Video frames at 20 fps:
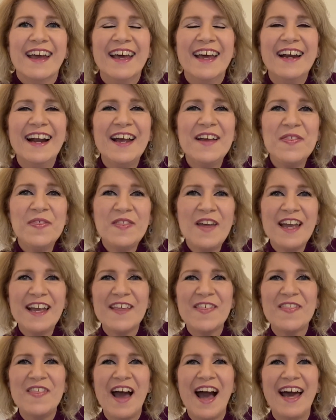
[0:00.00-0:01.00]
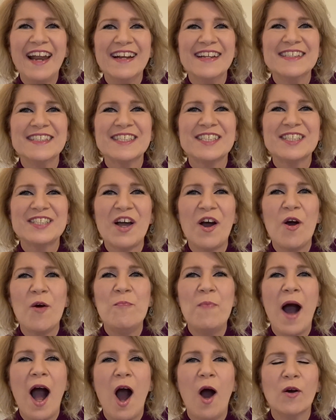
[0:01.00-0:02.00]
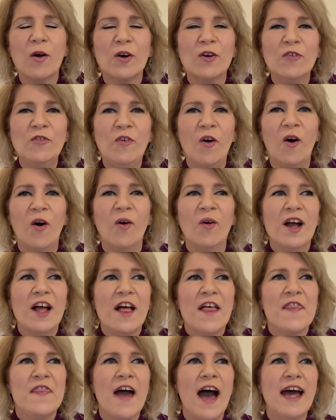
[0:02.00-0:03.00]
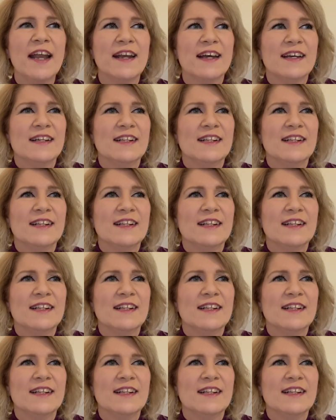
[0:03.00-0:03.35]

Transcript: And I think that is so powerful that,